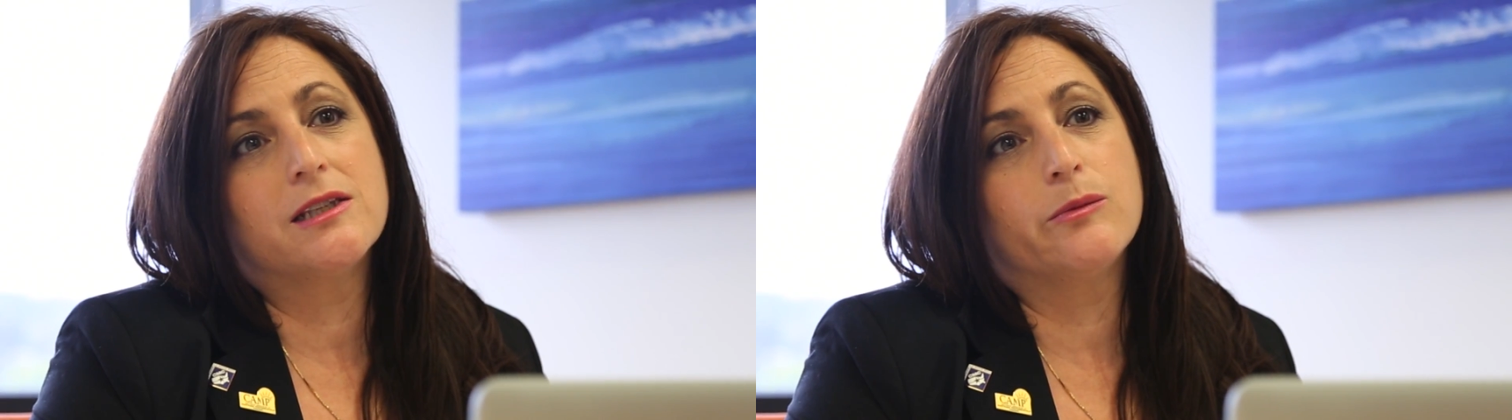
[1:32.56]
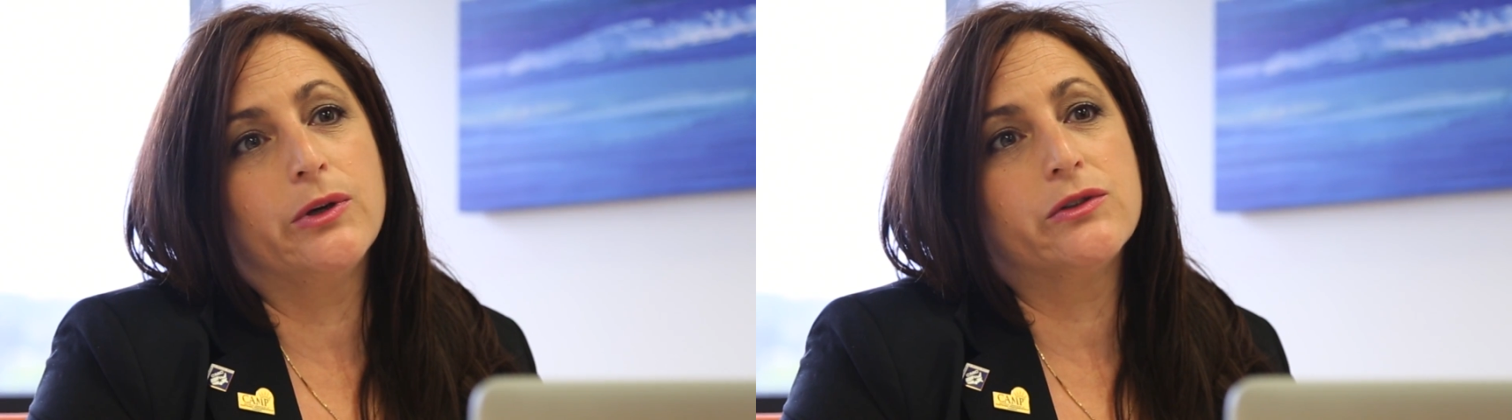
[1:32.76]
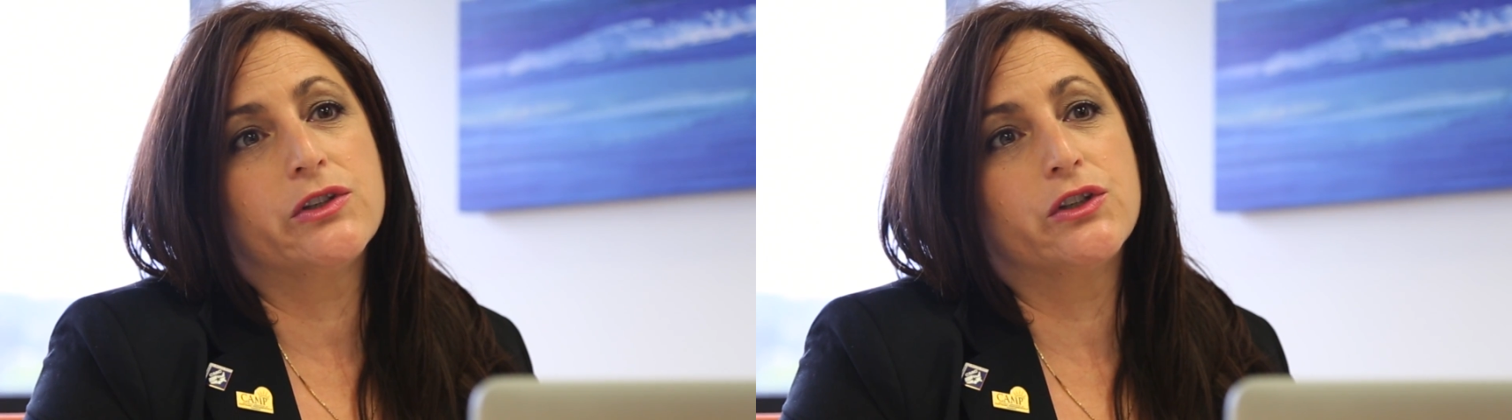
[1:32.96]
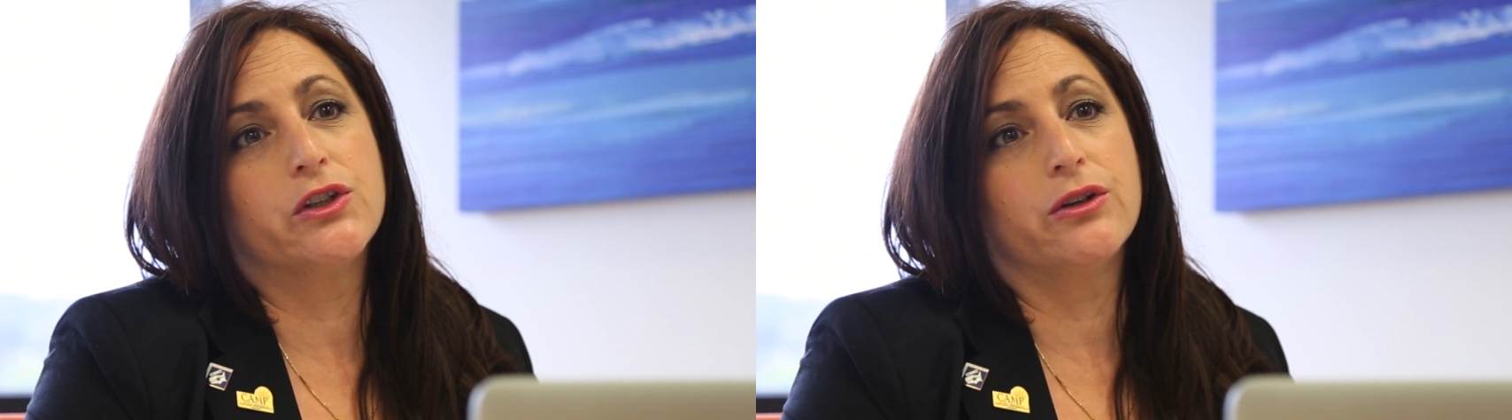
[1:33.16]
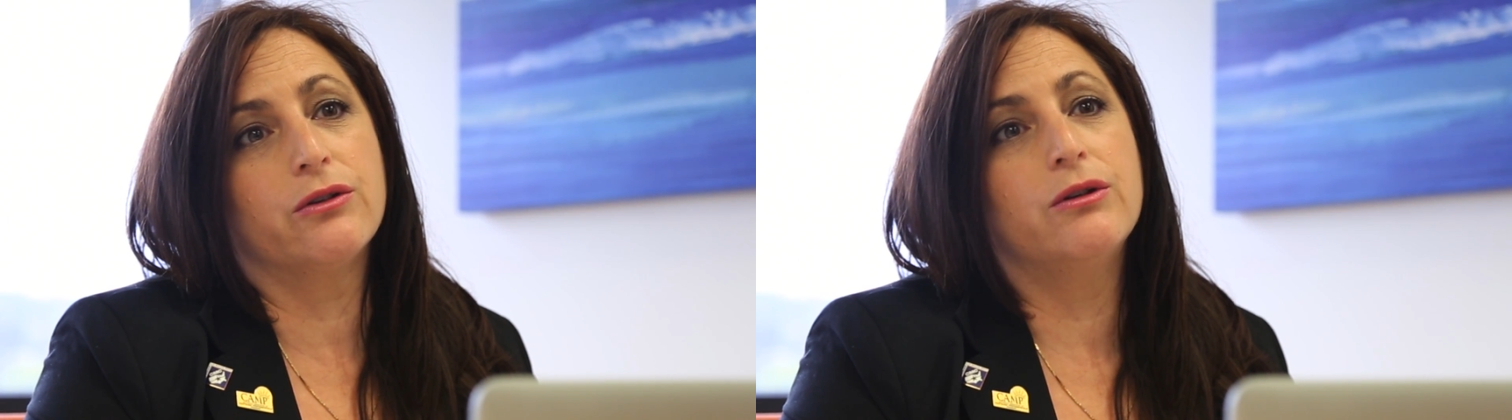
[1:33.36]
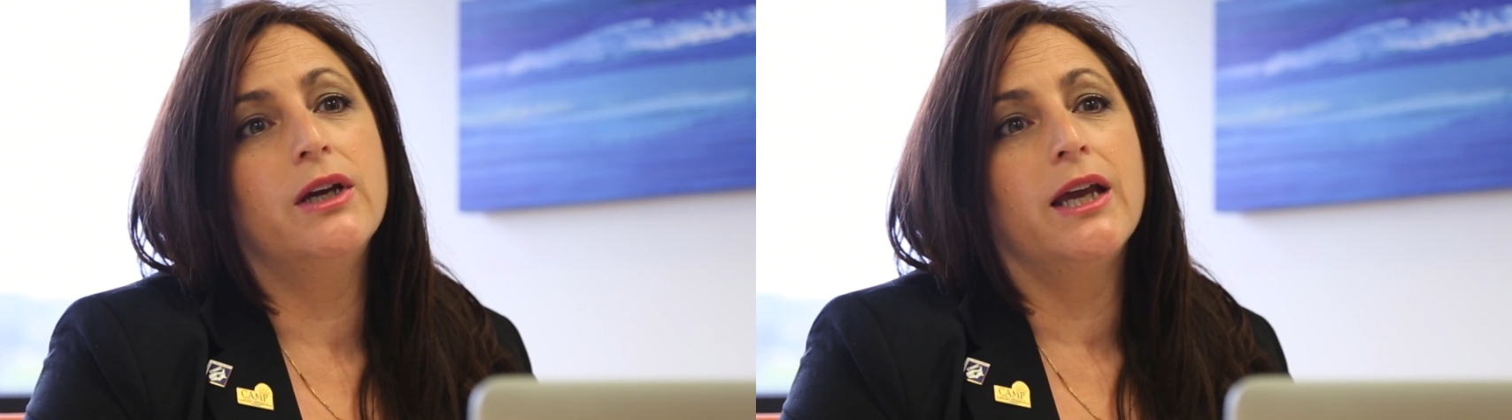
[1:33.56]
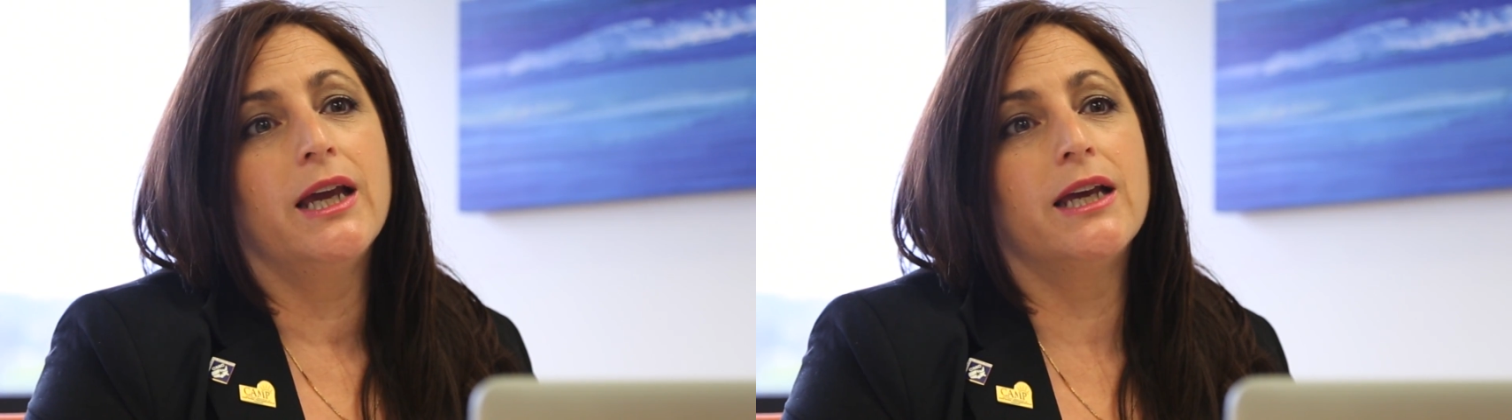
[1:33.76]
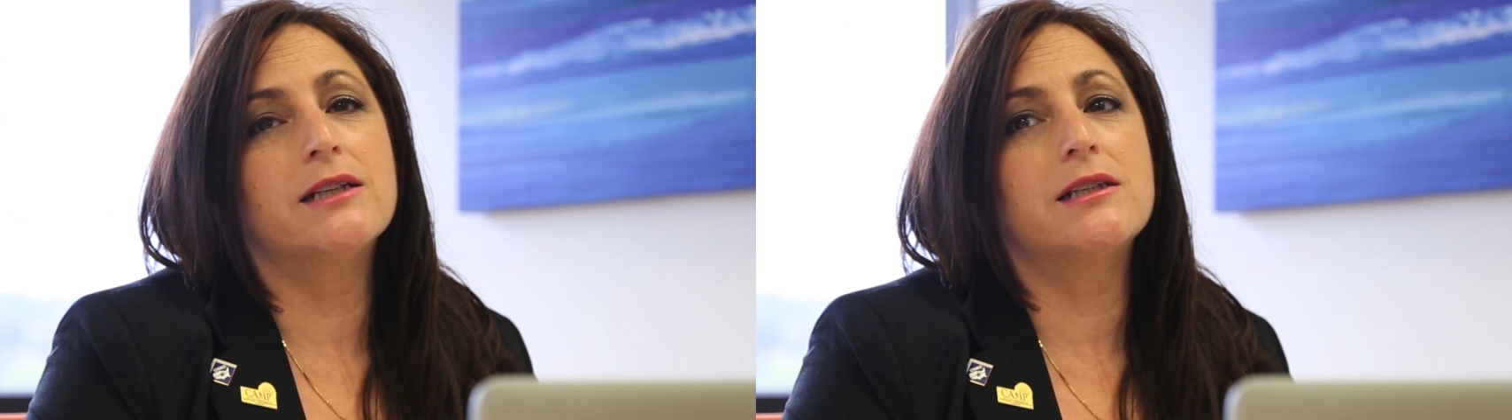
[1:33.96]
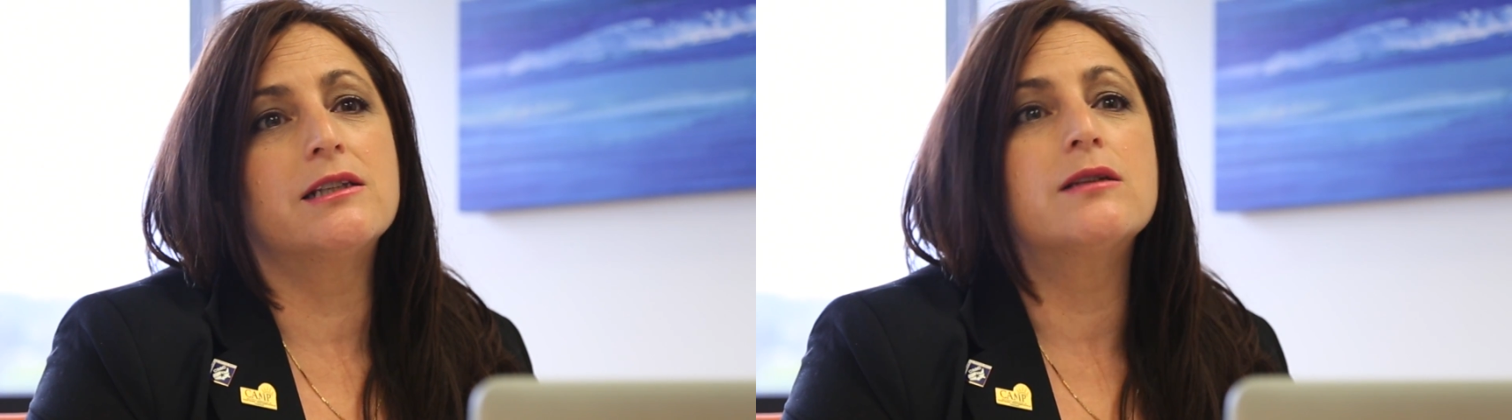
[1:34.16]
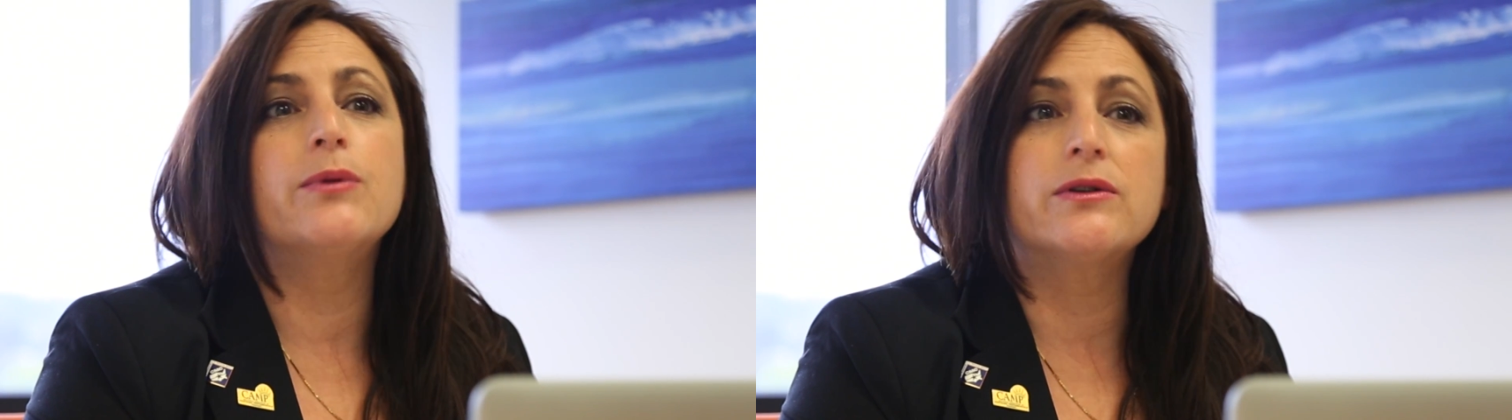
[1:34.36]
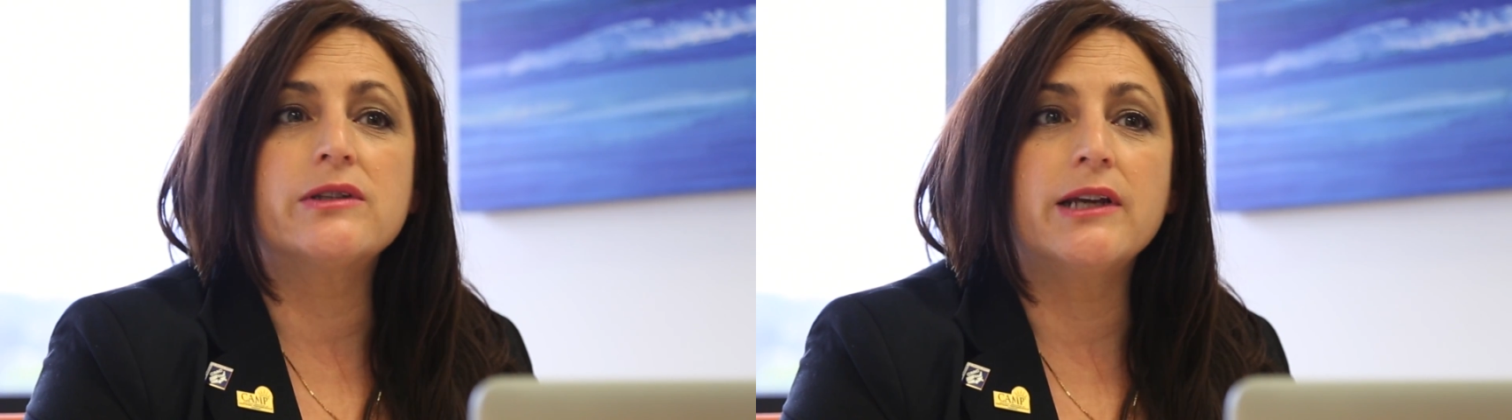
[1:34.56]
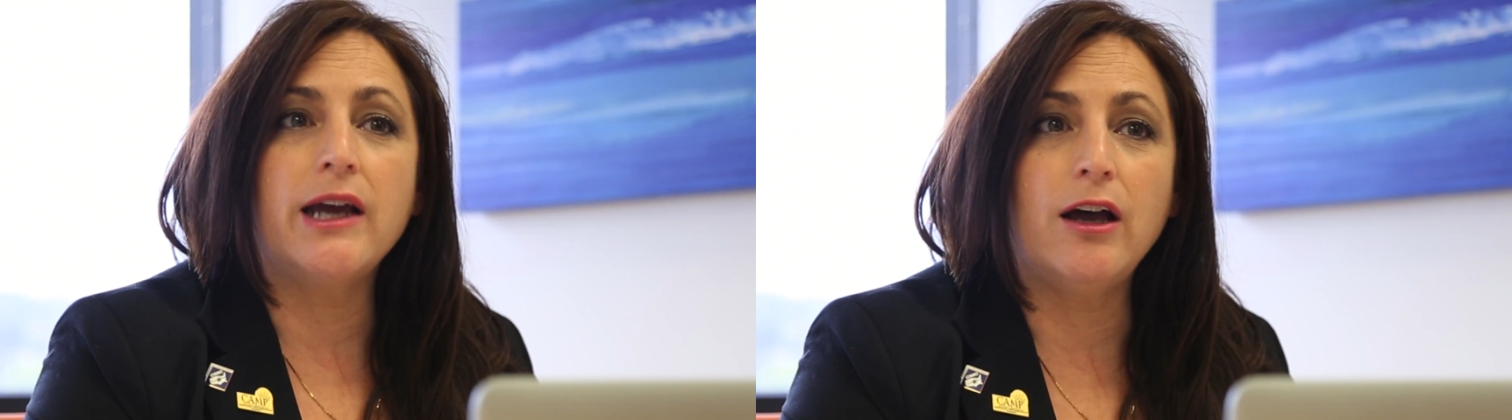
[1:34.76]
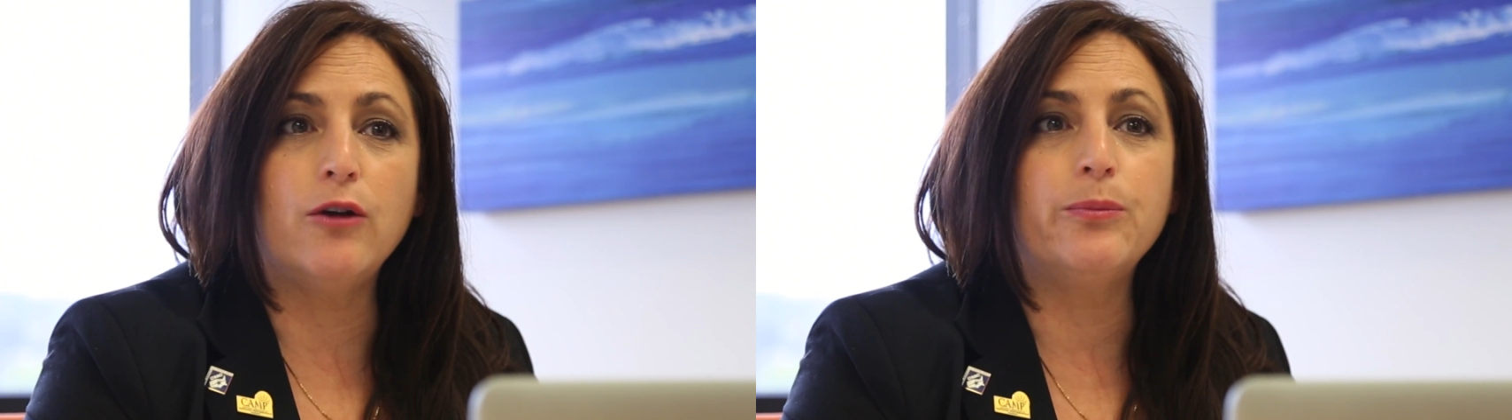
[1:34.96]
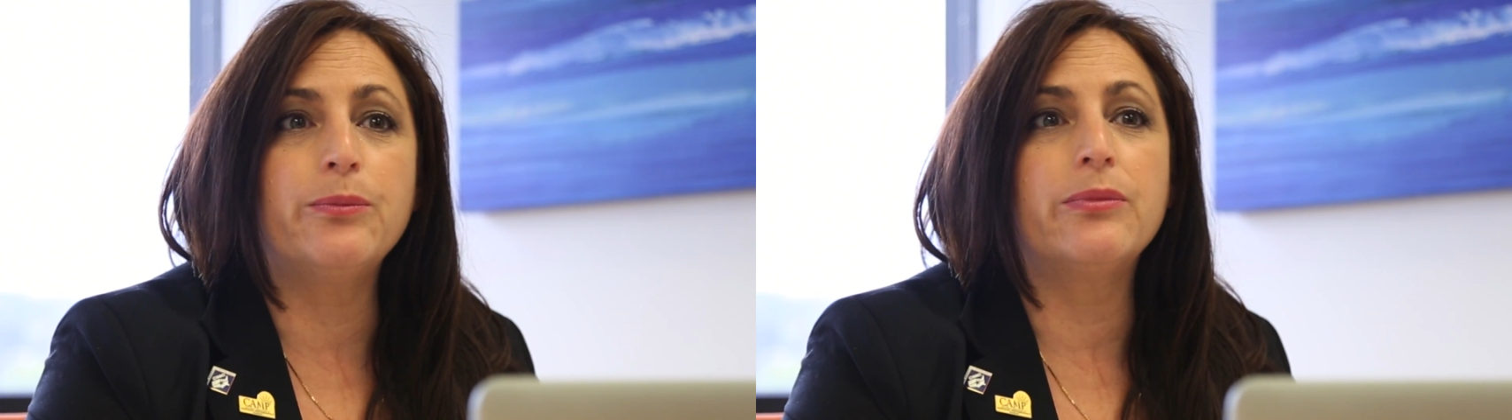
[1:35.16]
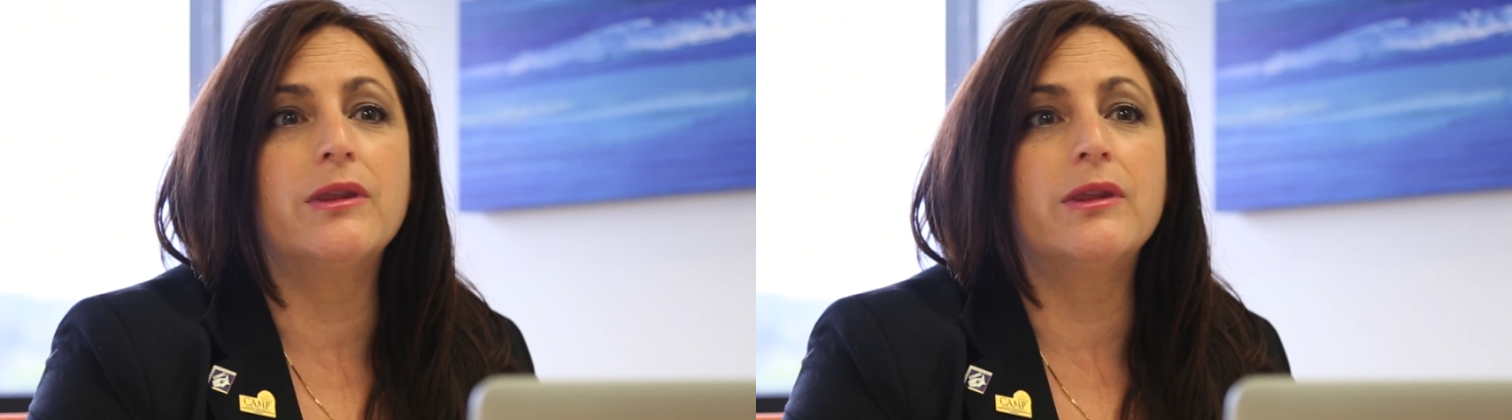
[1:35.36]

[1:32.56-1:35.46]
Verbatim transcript: is supposed to do is it's supposed to help